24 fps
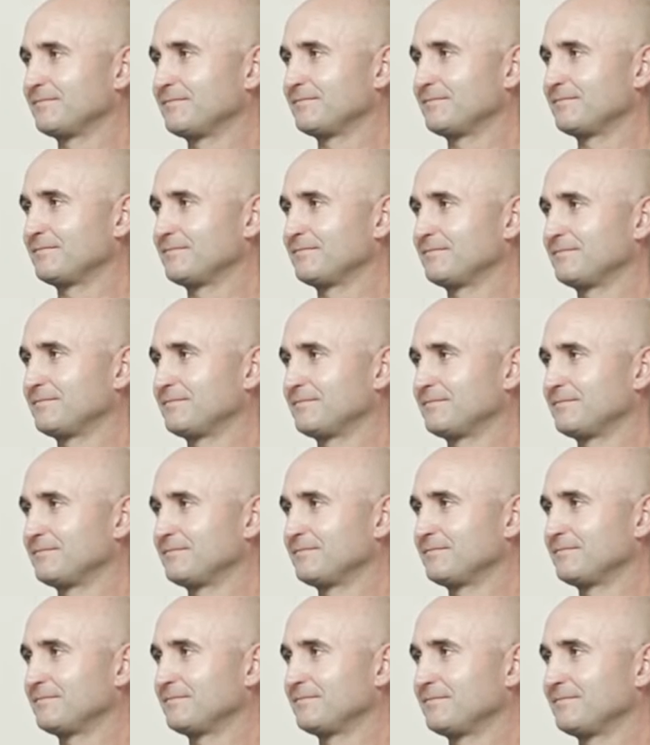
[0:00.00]

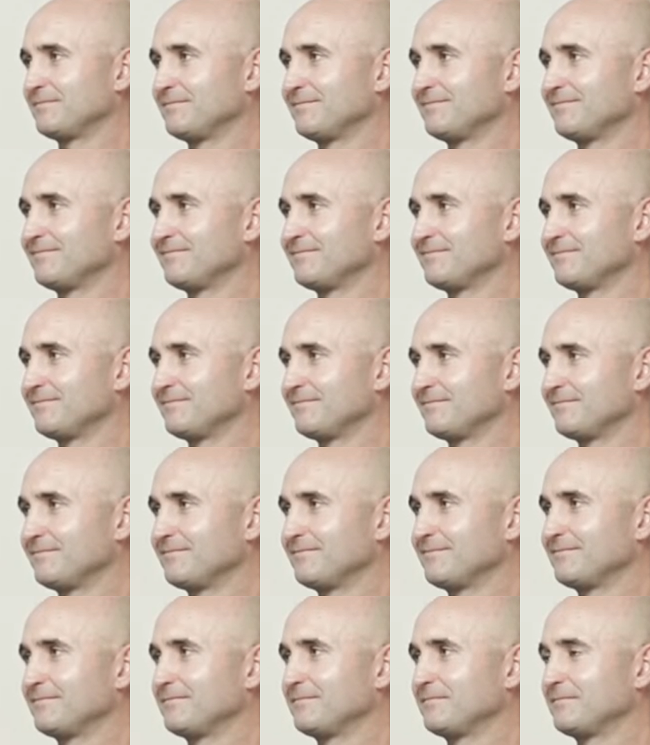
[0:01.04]

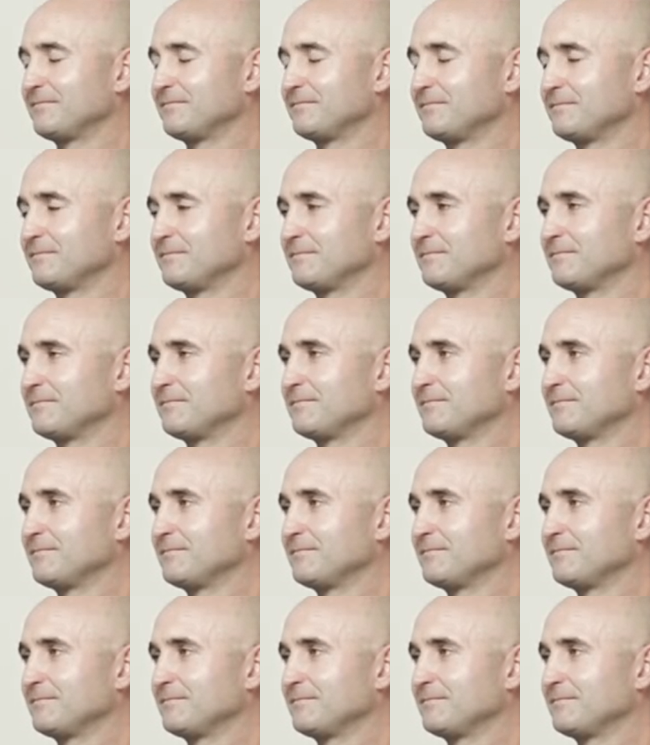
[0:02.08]
(not speaking)